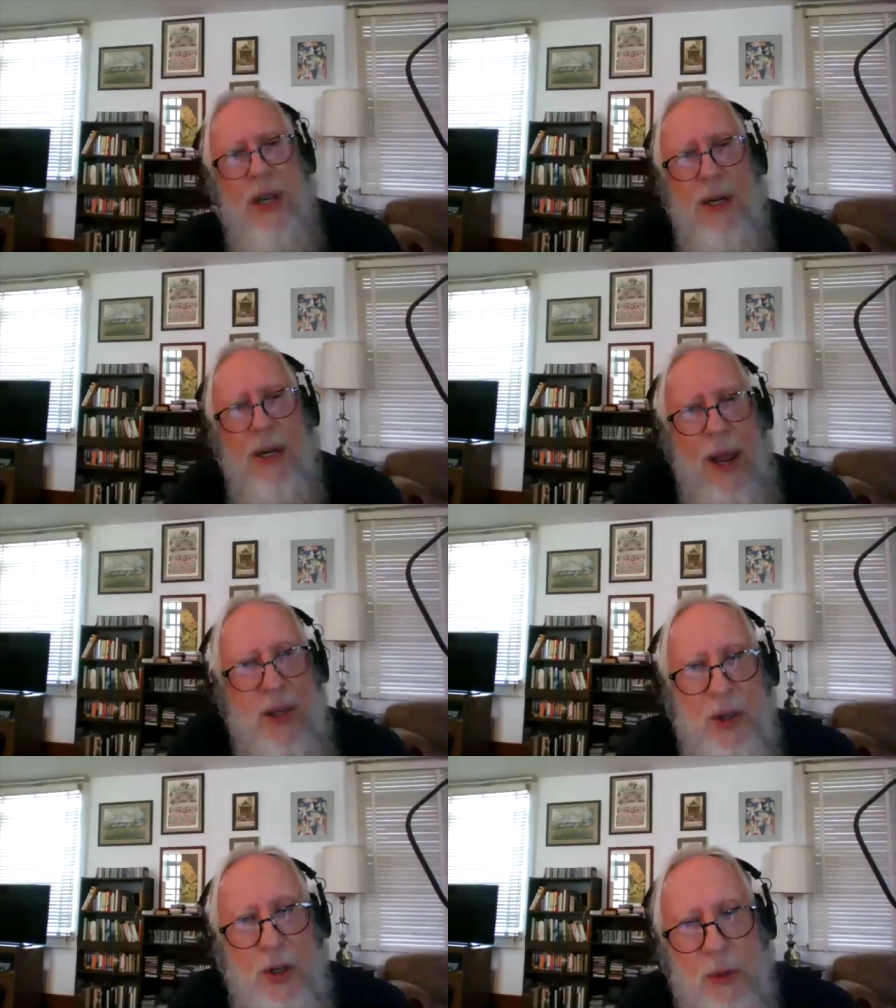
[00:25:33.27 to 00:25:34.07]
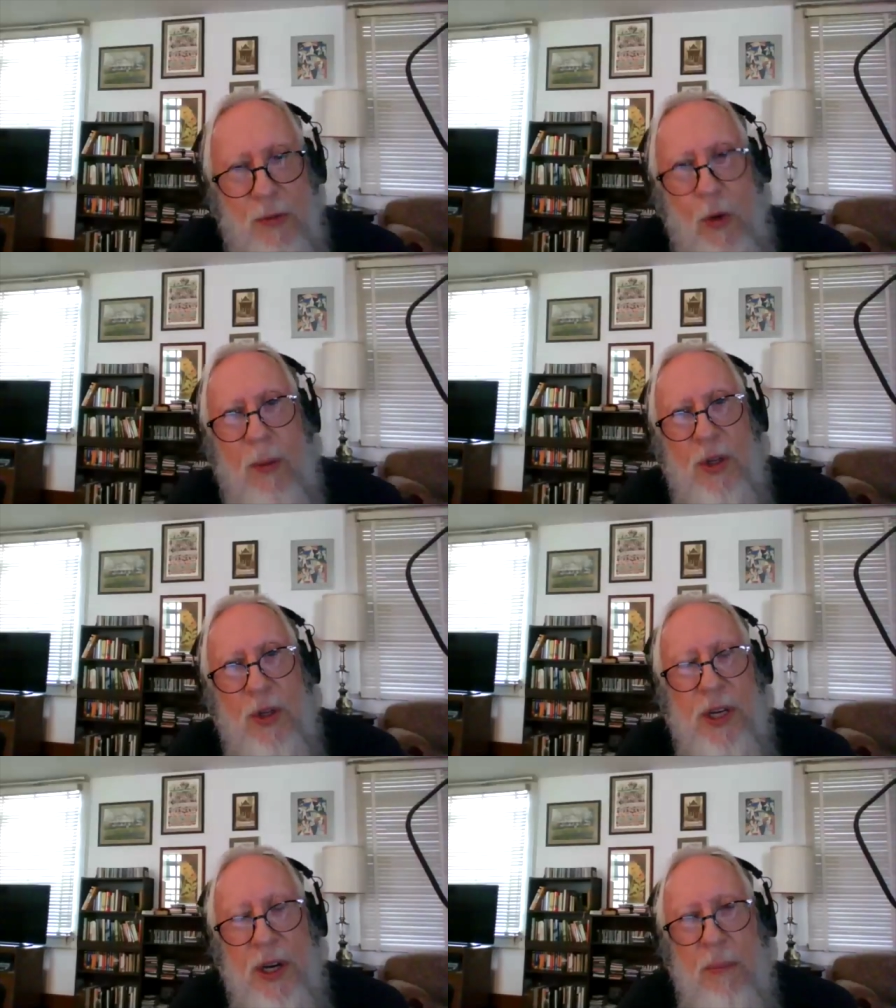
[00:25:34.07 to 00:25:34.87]
uh, classical performance
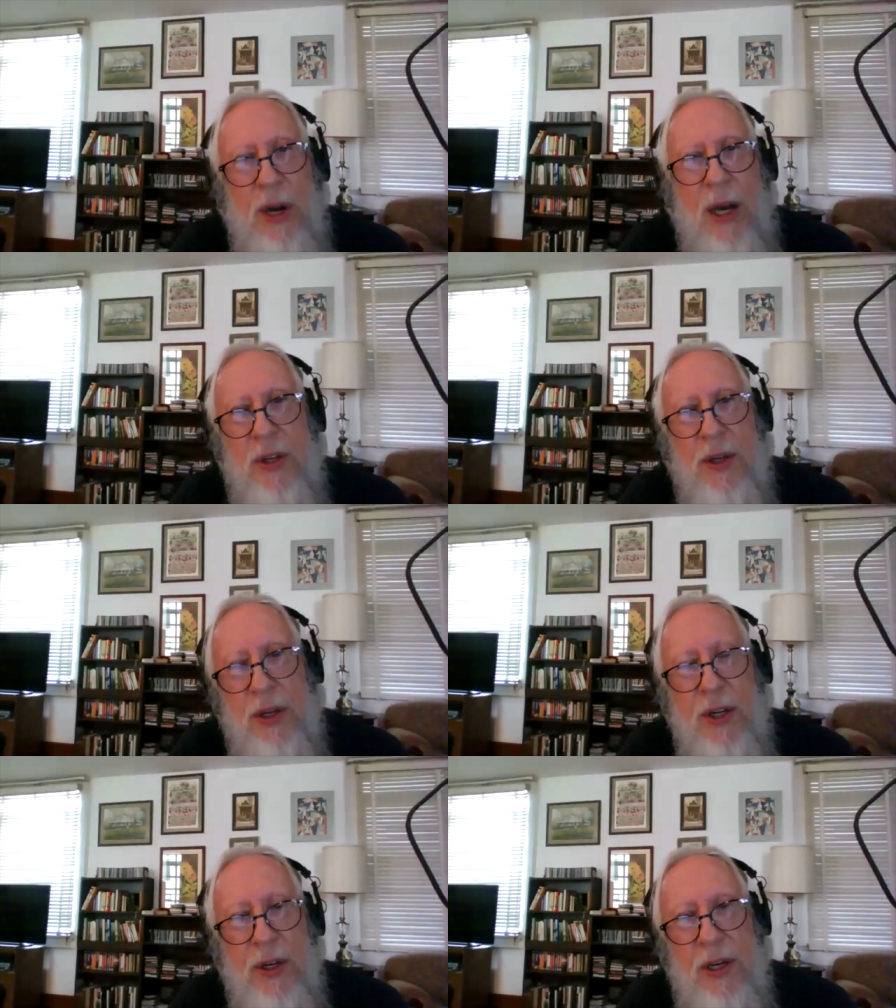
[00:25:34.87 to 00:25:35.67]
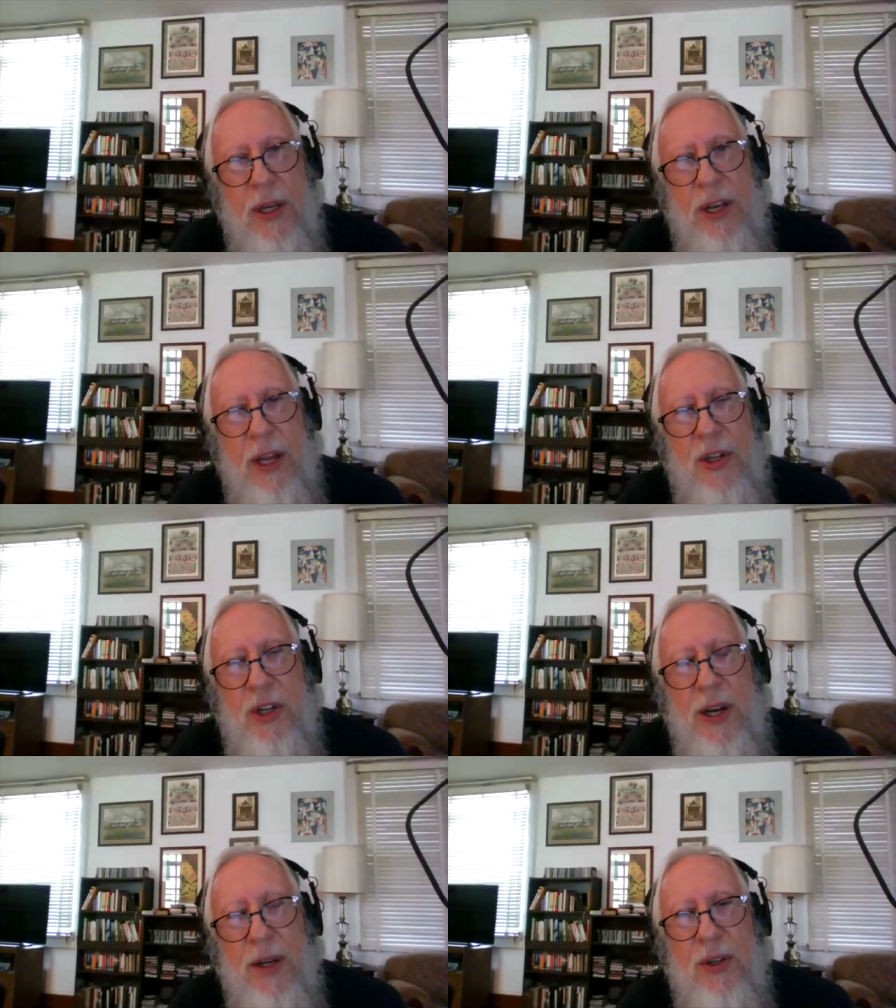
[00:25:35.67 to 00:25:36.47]
scene in Boston? Did you get, get a
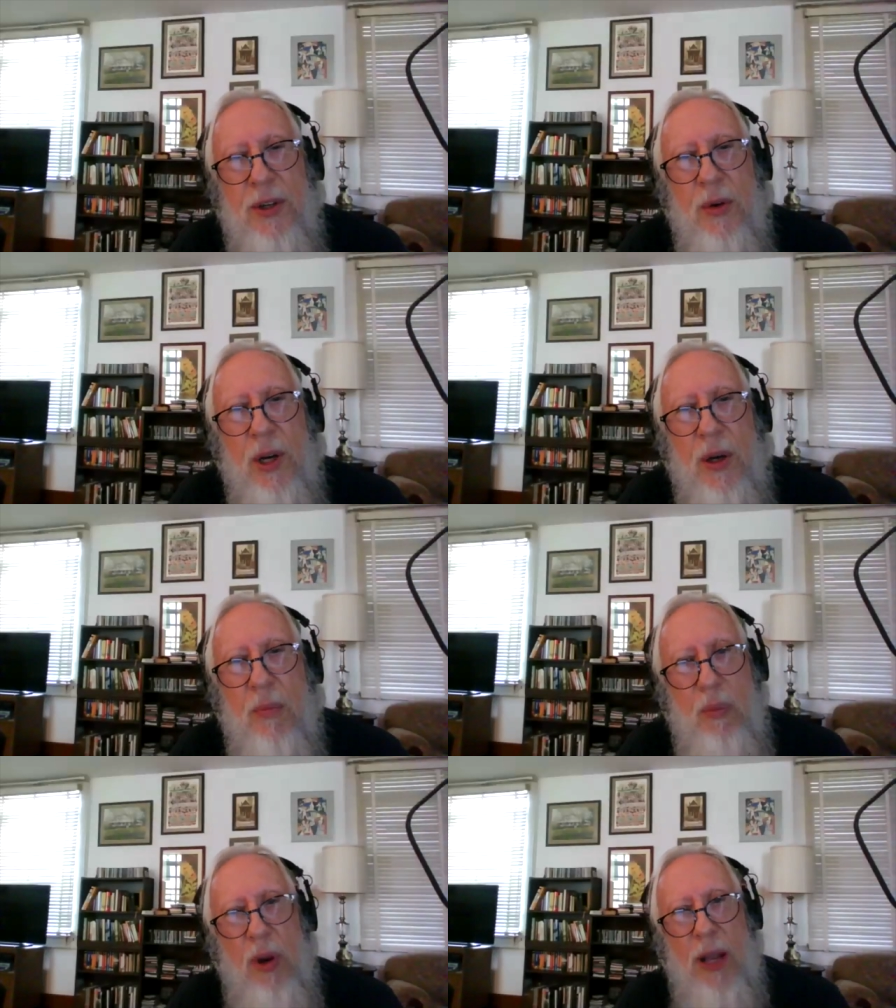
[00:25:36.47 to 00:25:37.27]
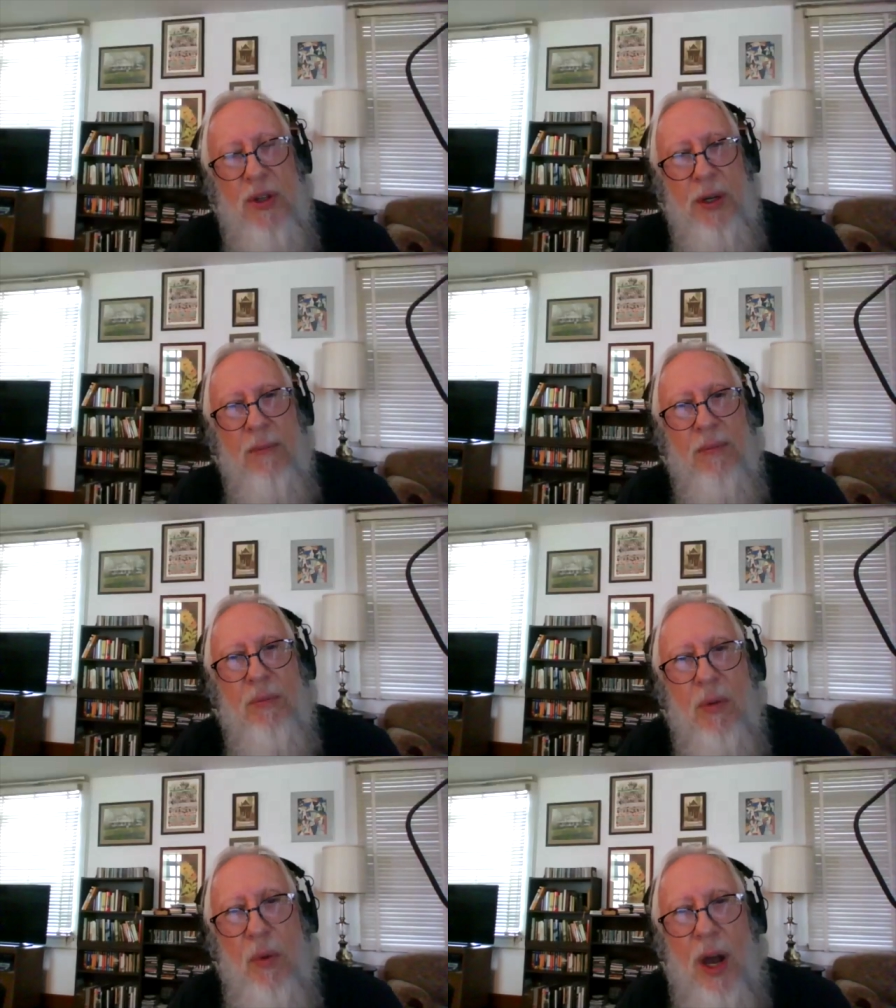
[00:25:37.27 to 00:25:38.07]
chance to uh, play some
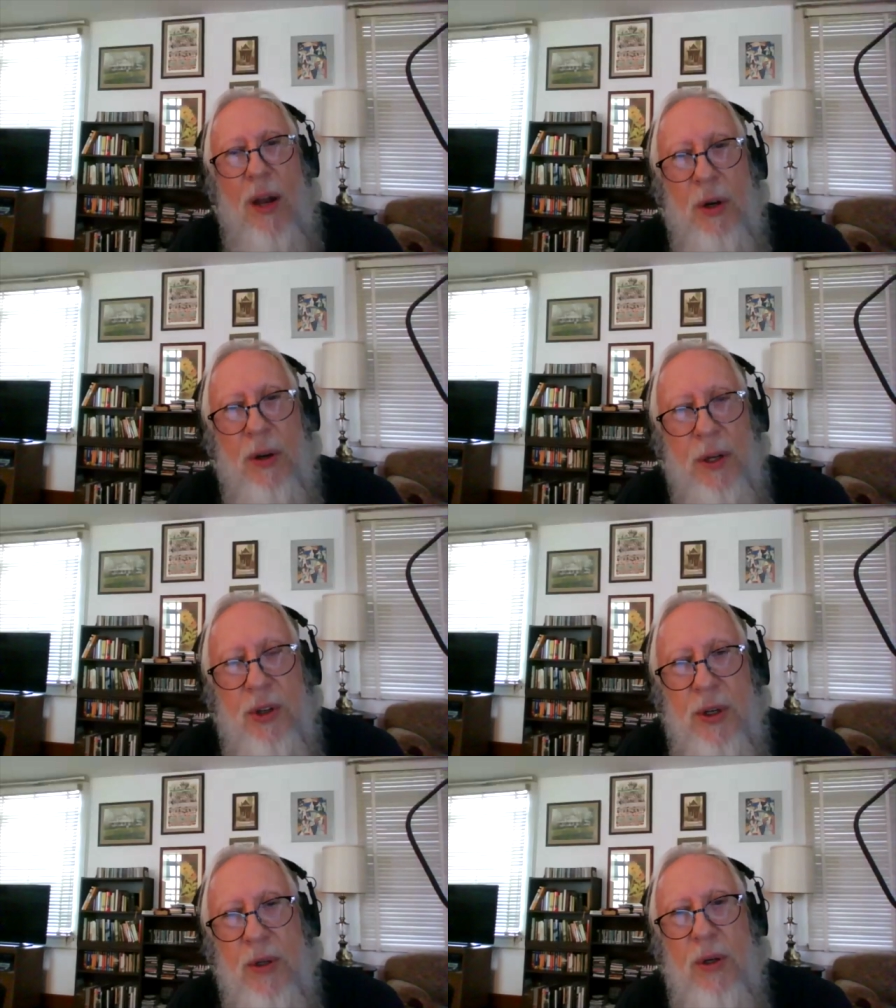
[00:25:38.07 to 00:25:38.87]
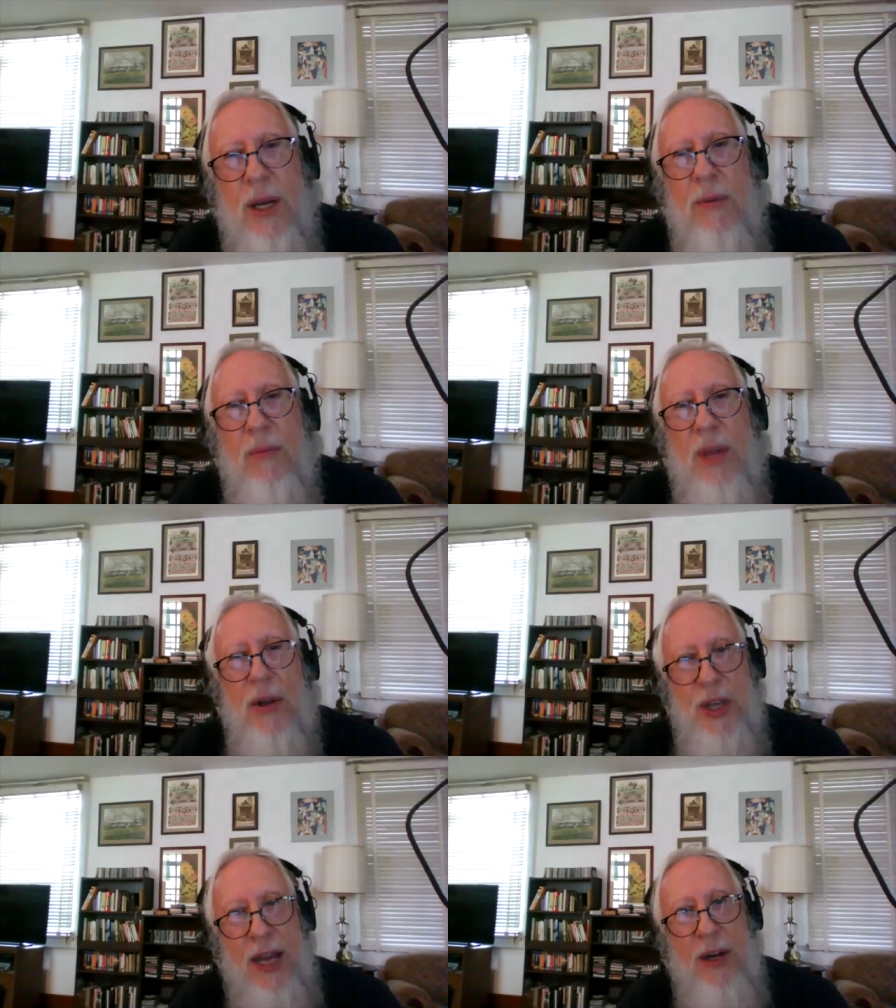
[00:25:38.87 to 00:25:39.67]
while you were in school, um,
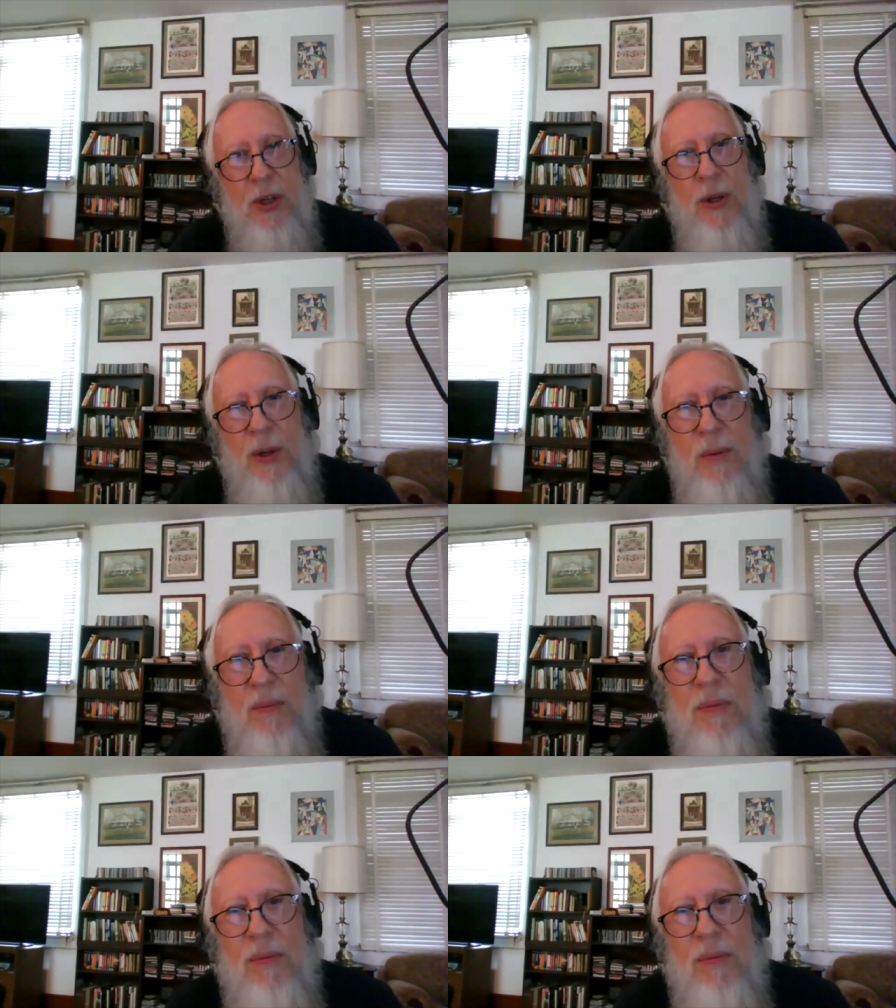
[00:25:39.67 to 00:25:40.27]
outside of school?